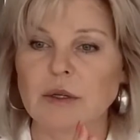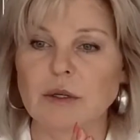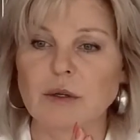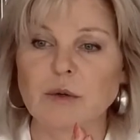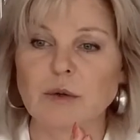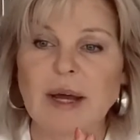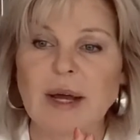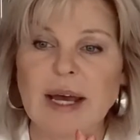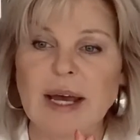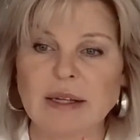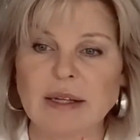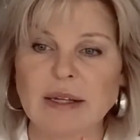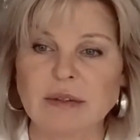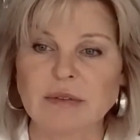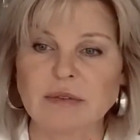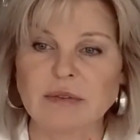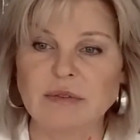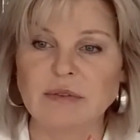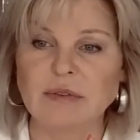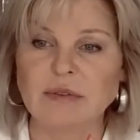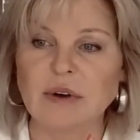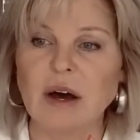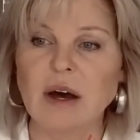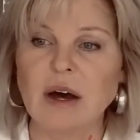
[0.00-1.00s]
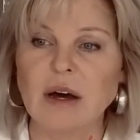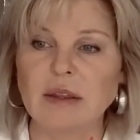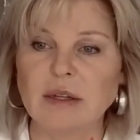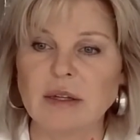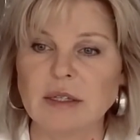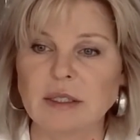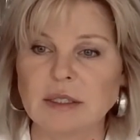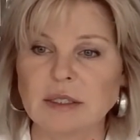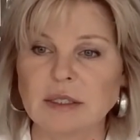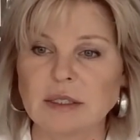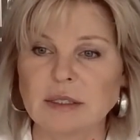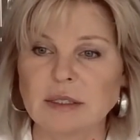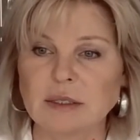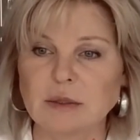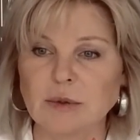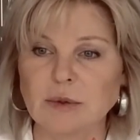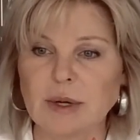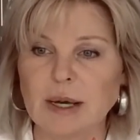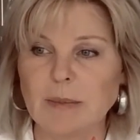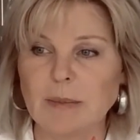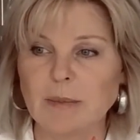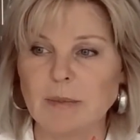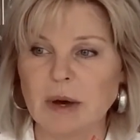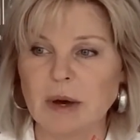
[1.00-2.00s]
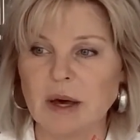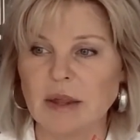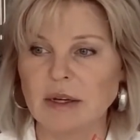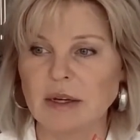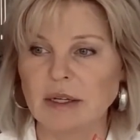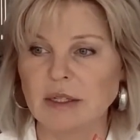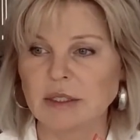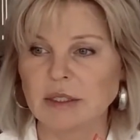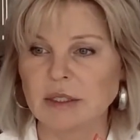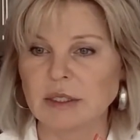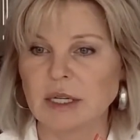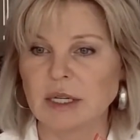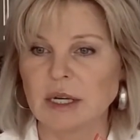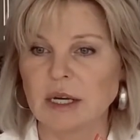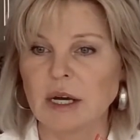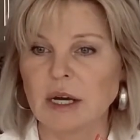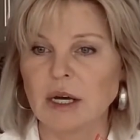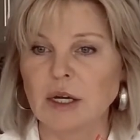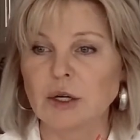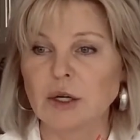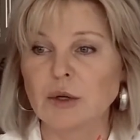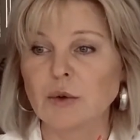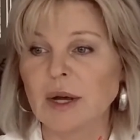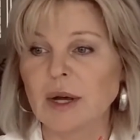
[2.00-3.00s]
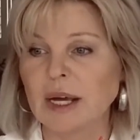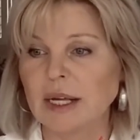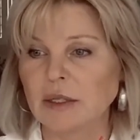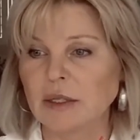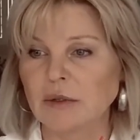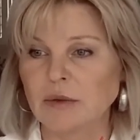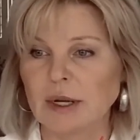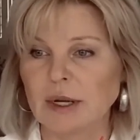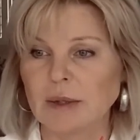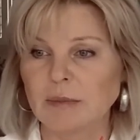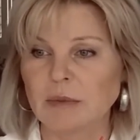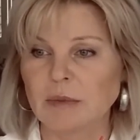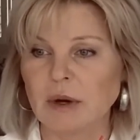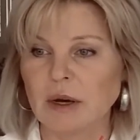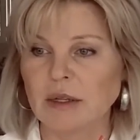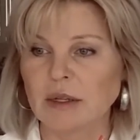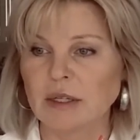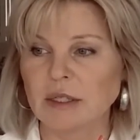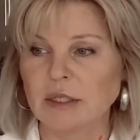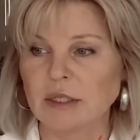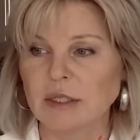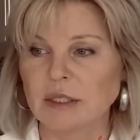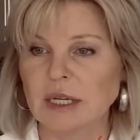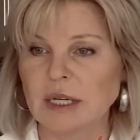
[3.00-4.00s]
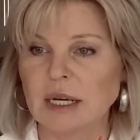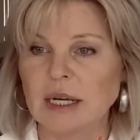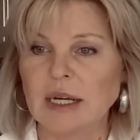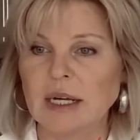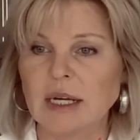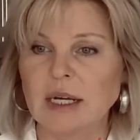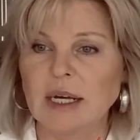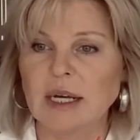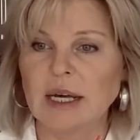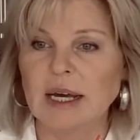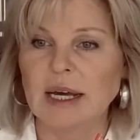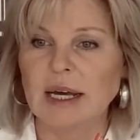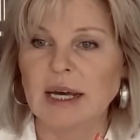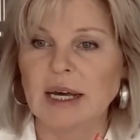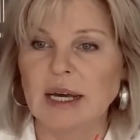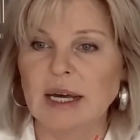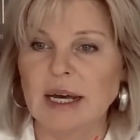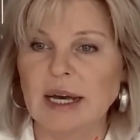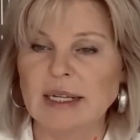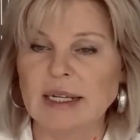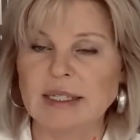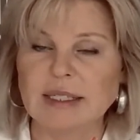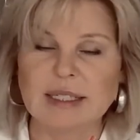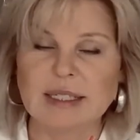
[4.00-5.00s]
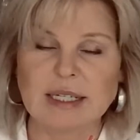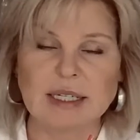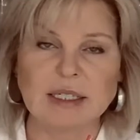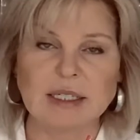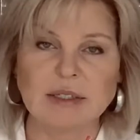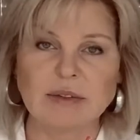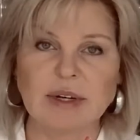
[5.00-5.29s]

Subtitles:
grandfathers, grandmothers, great grandmothers, etc.